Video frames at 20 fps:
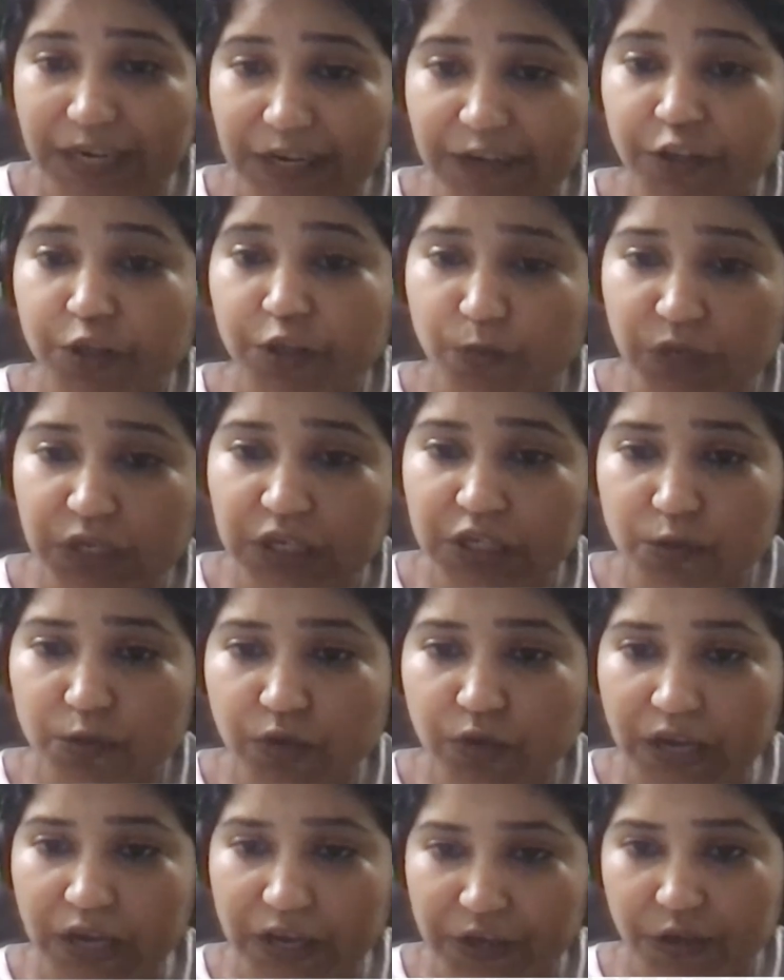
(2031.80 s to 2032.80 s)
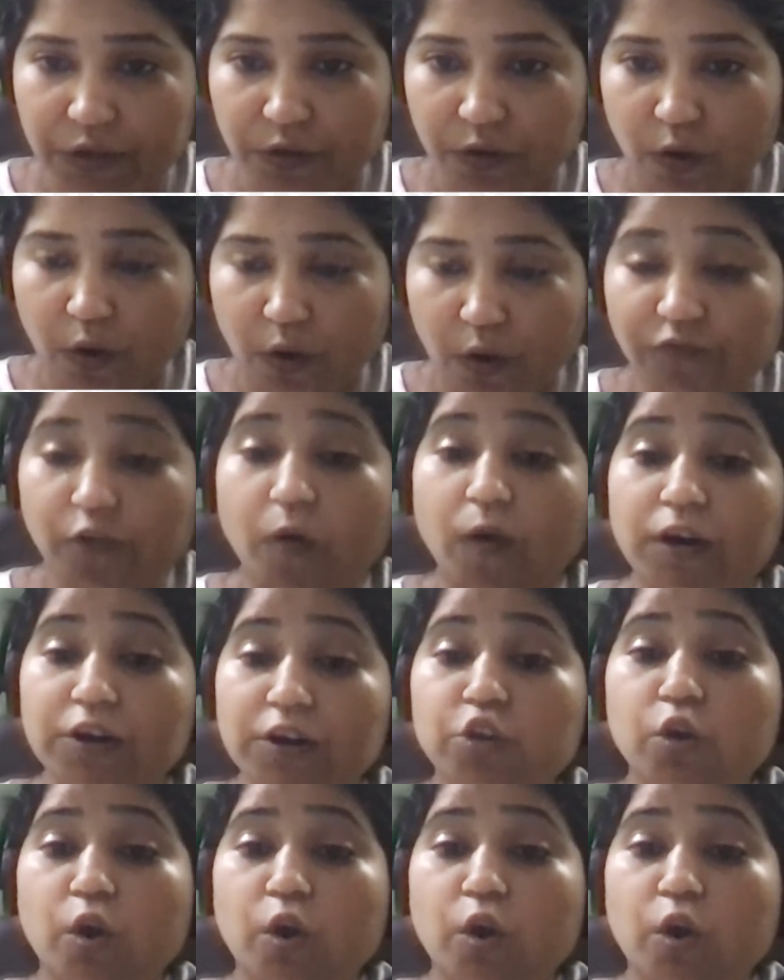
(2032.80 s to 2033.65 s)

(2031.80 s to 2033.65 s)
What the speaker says: that you need to take care of on